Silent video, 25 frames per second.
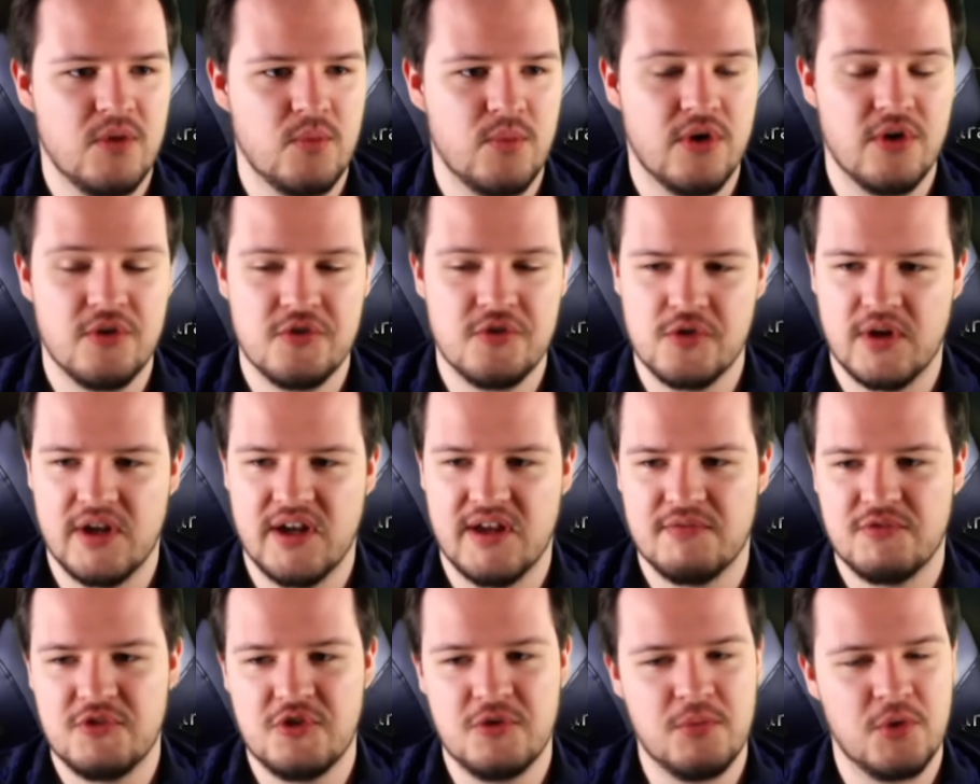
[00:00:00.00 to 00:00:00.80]
We're also going
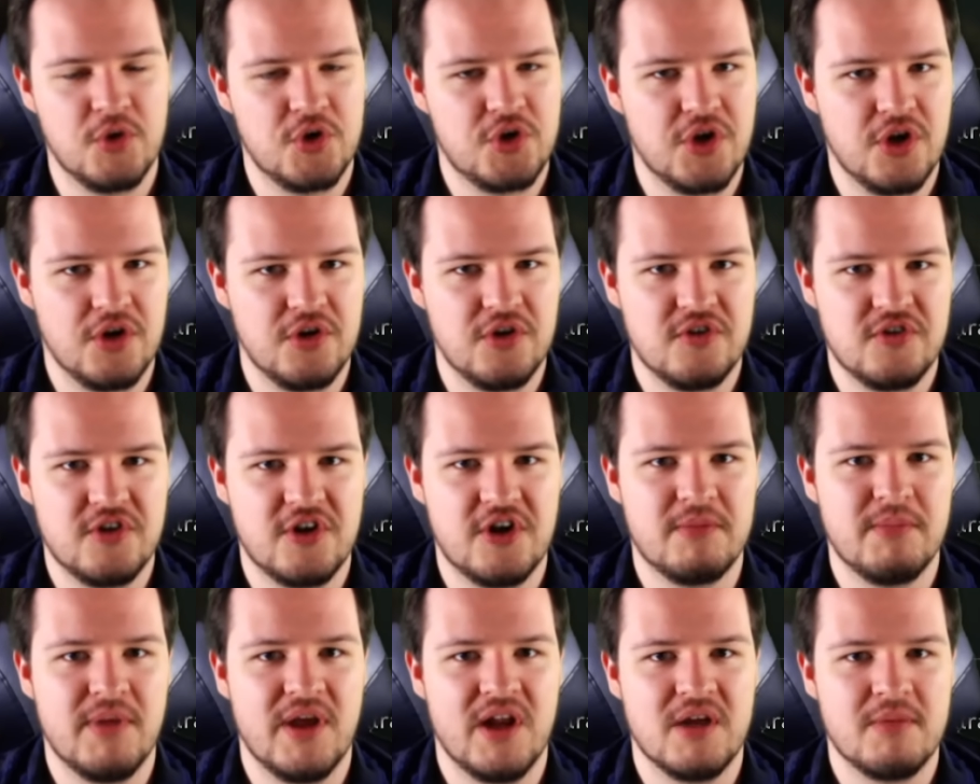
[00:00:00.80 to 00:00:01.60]
to have 2 more charges on
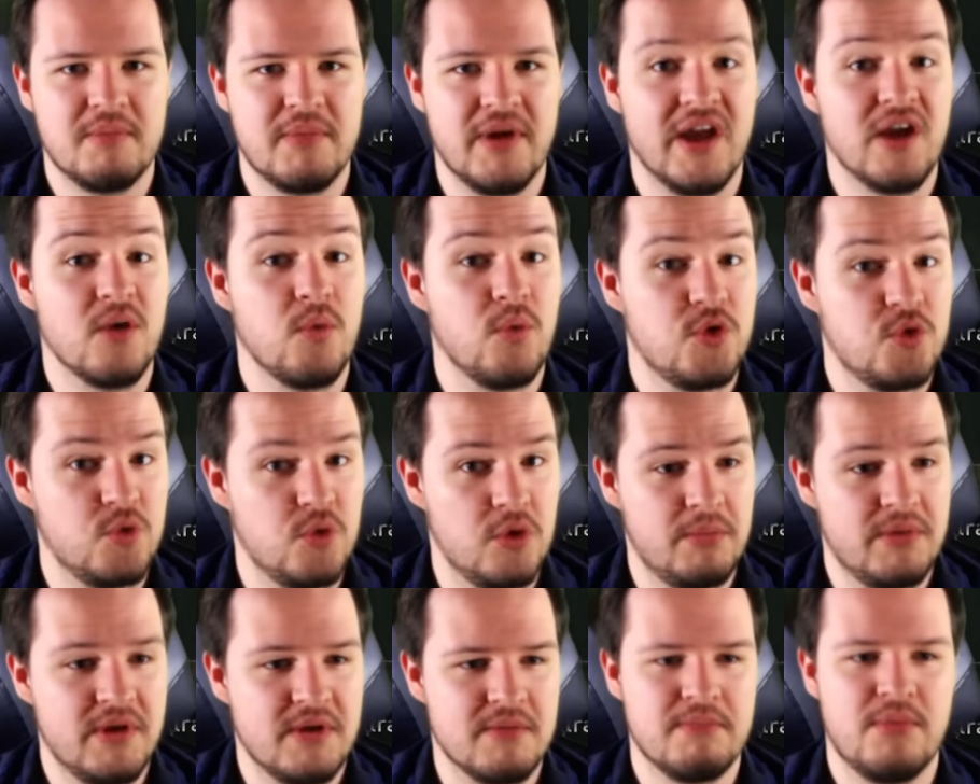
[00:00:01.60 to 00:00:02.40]
our medic bag, which
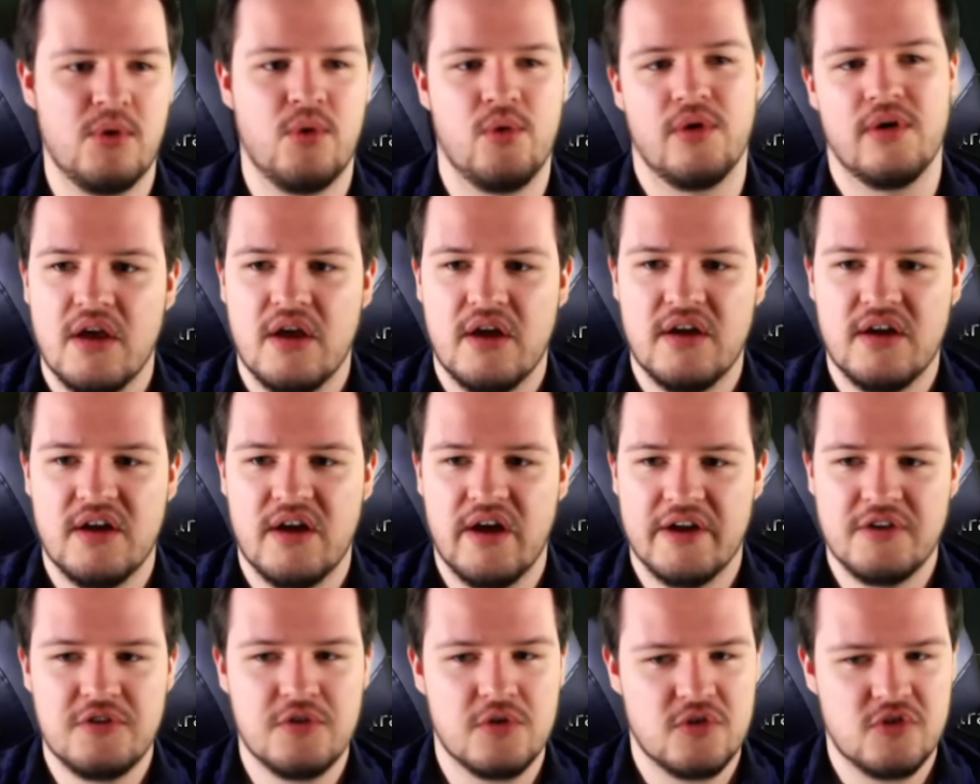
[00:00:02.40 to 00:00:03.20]
will be important.
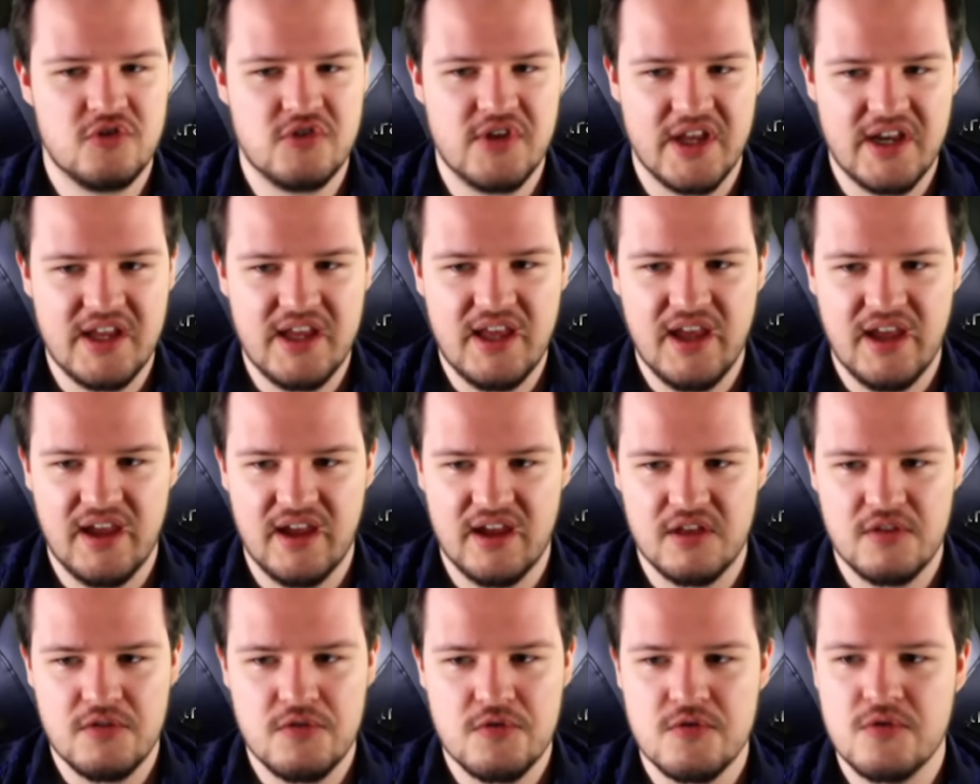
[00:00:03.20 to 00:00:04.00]
I took steady
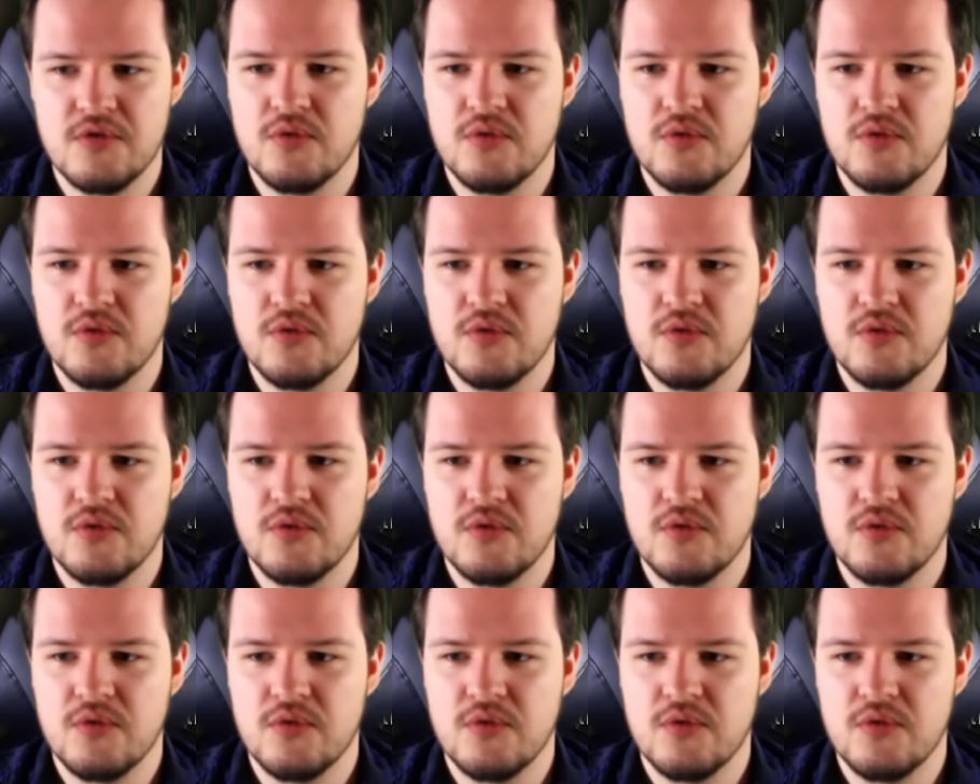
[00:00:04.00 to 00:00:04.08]
hands